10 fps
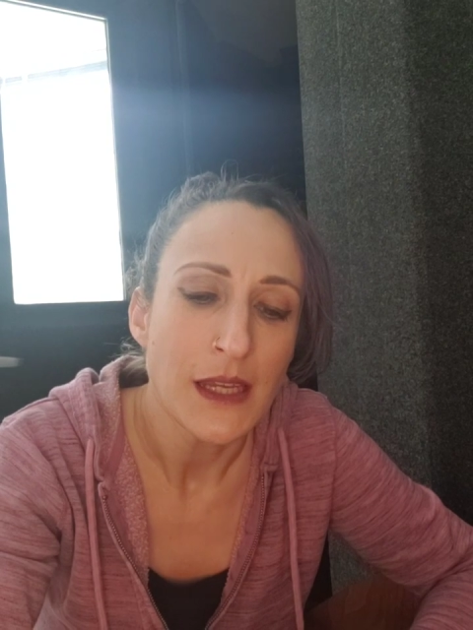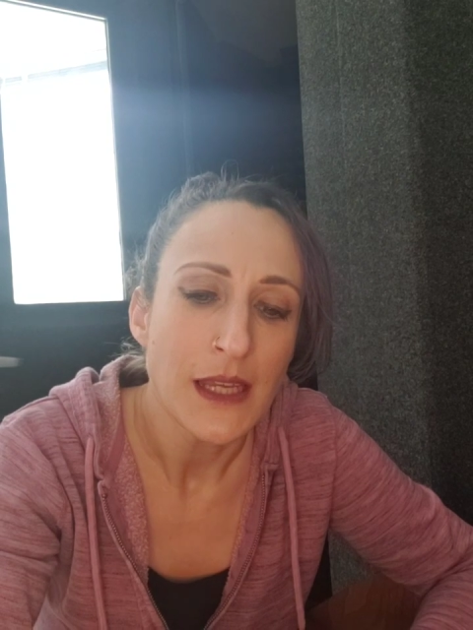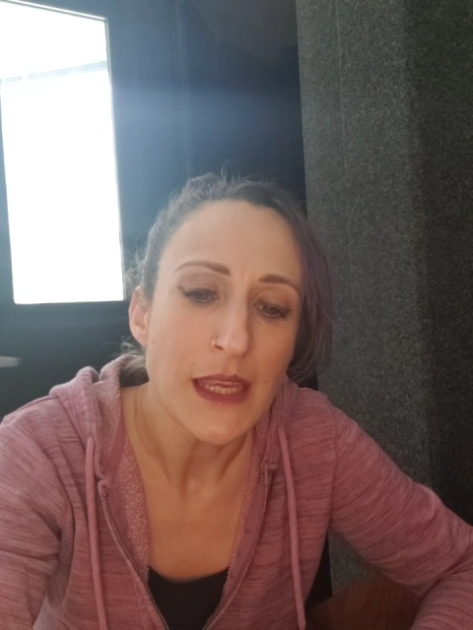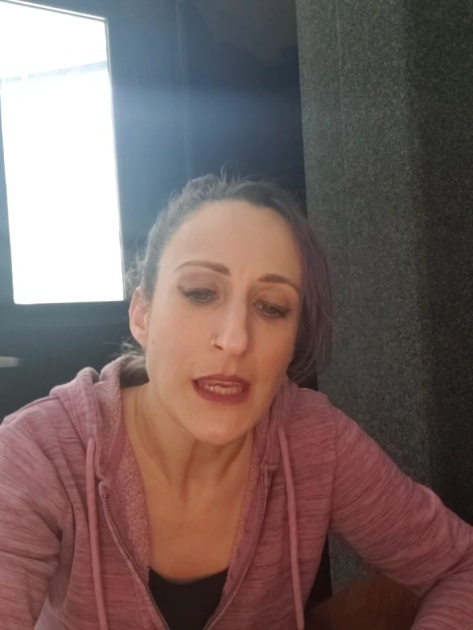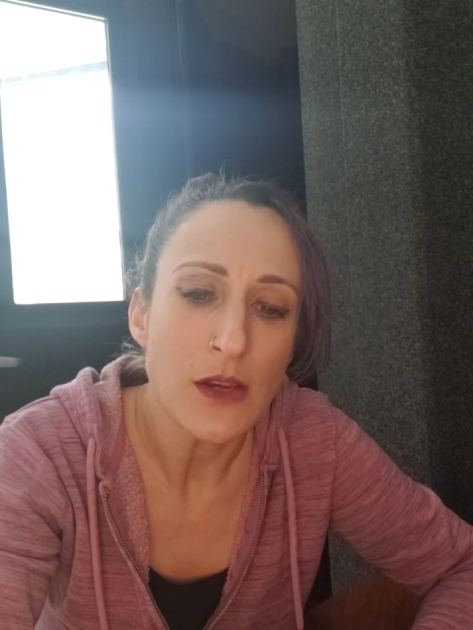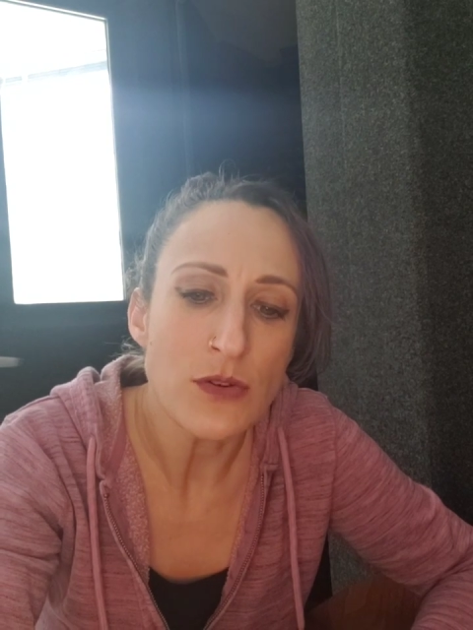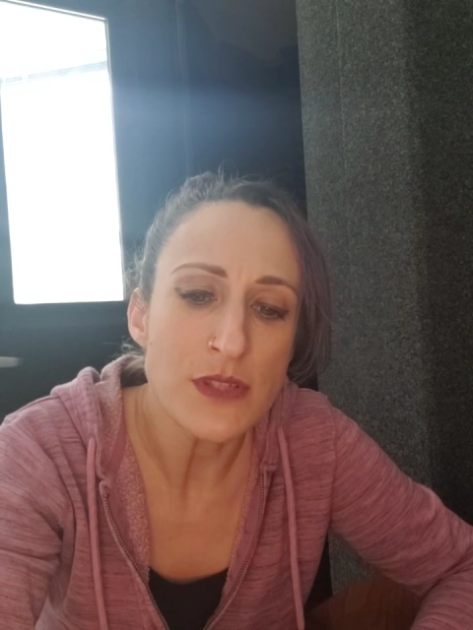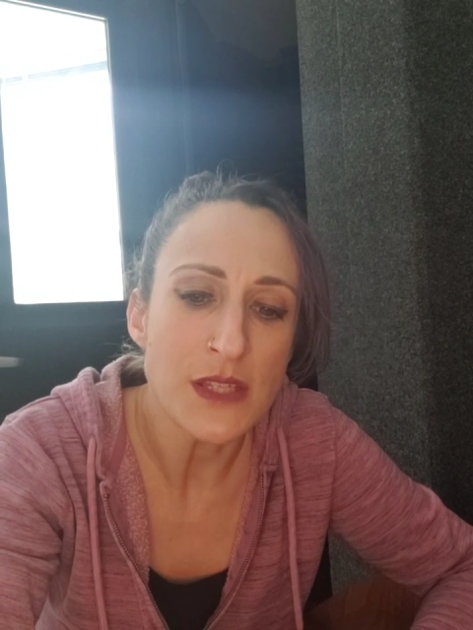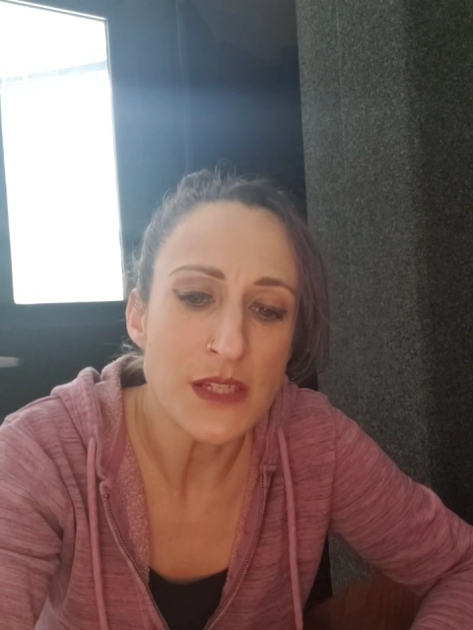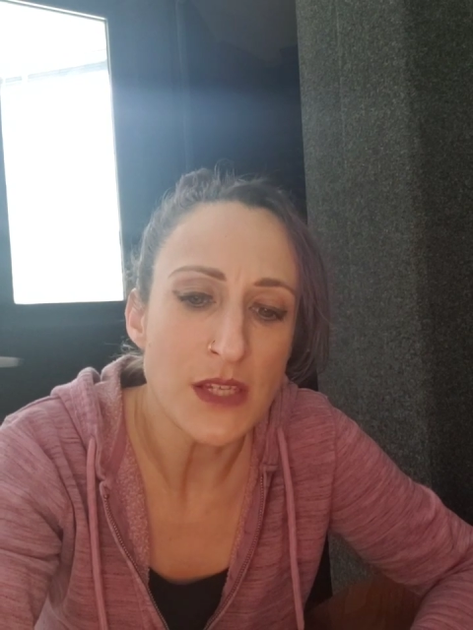Here's
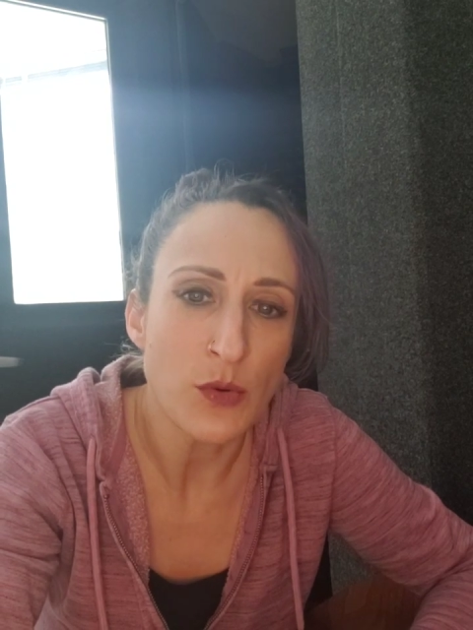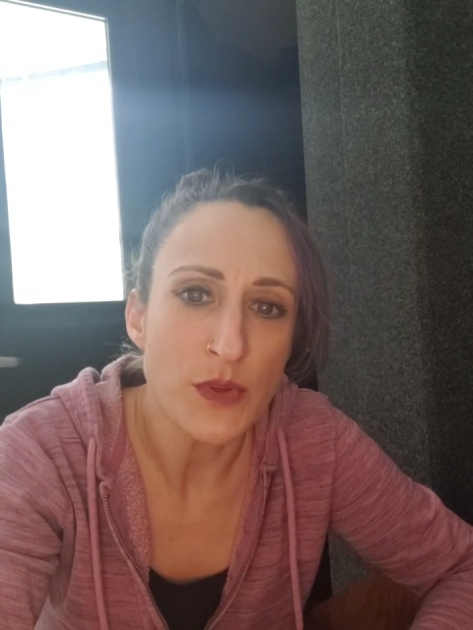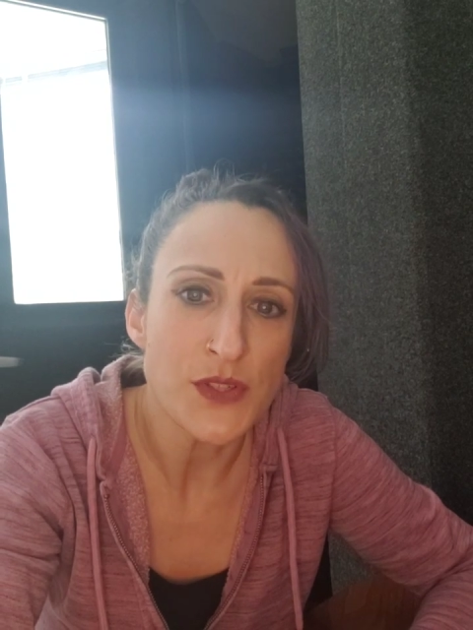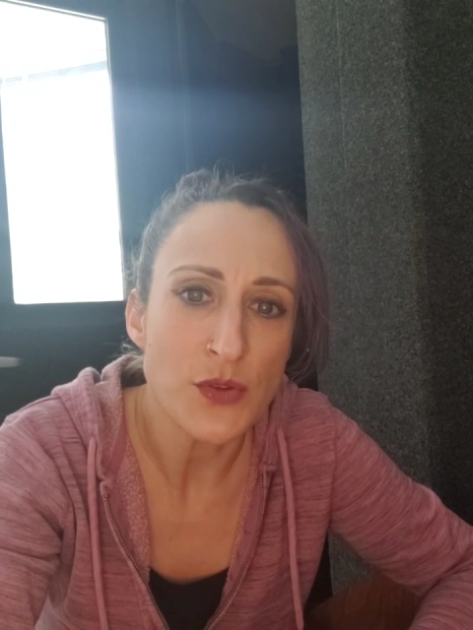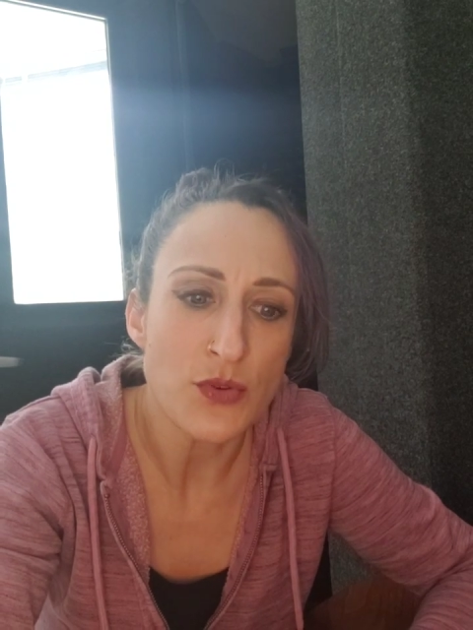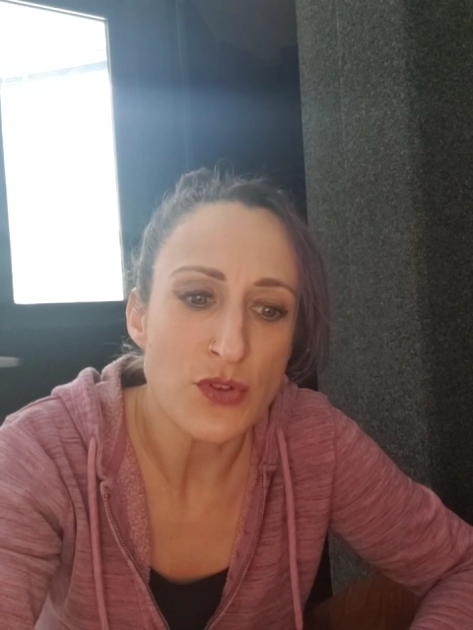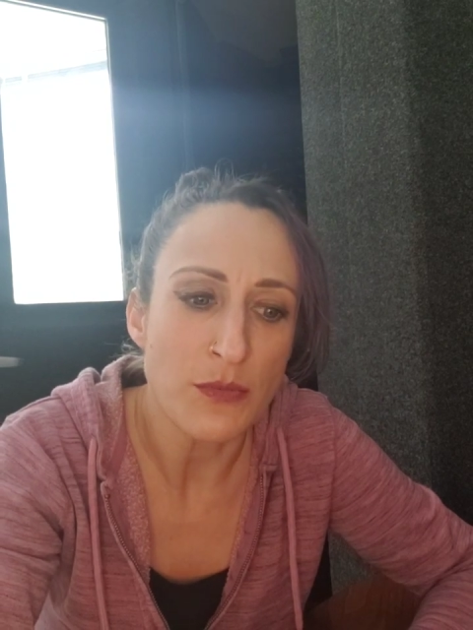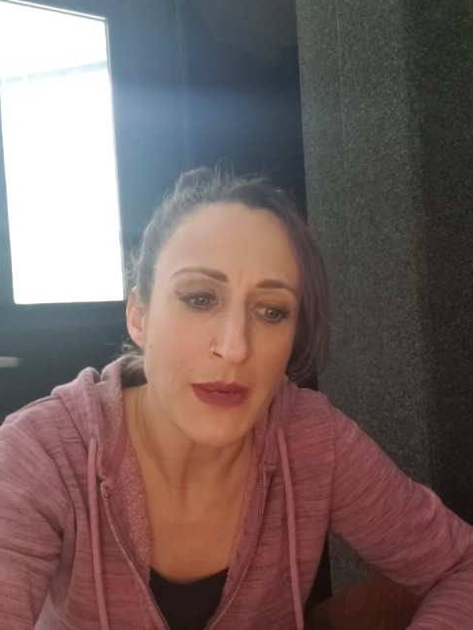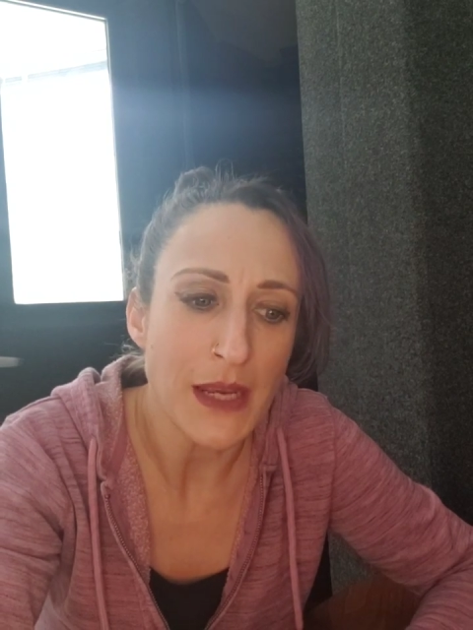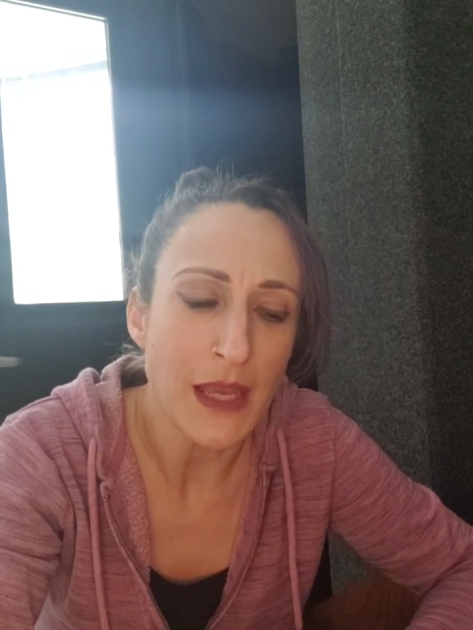the deal with social
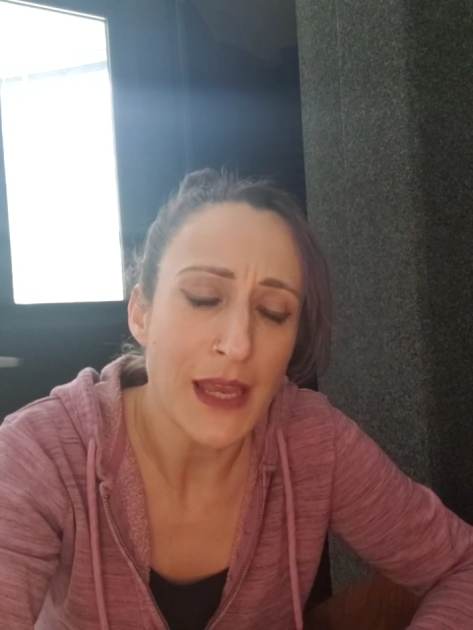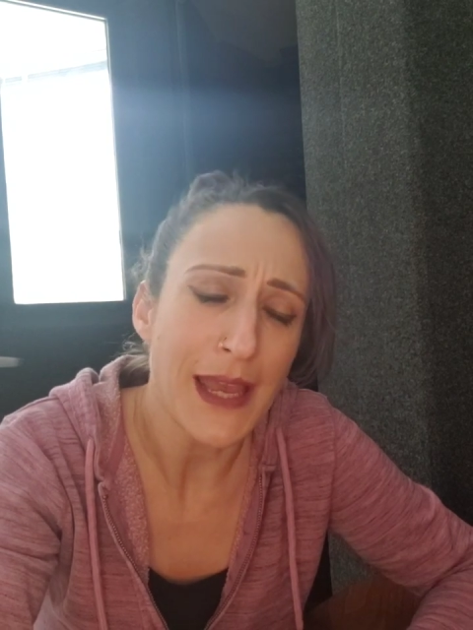media,